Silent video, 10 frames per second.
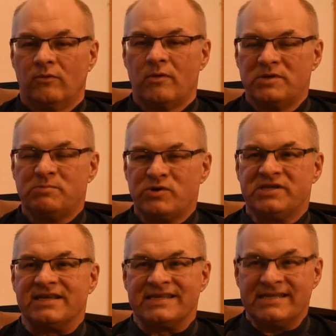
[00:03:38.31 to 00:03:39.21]
What was most
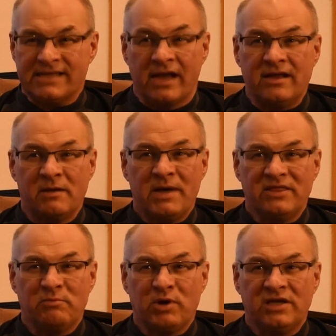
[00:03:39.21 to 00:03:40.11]
exciting
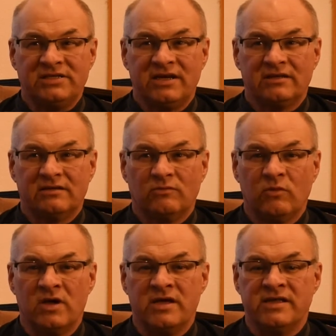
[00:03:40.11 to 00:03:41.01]
about the project
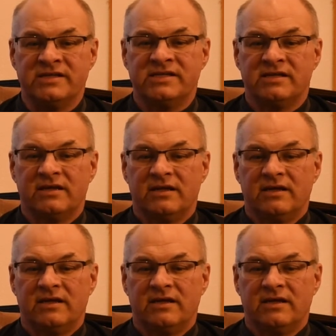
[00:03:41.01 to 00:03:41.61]
was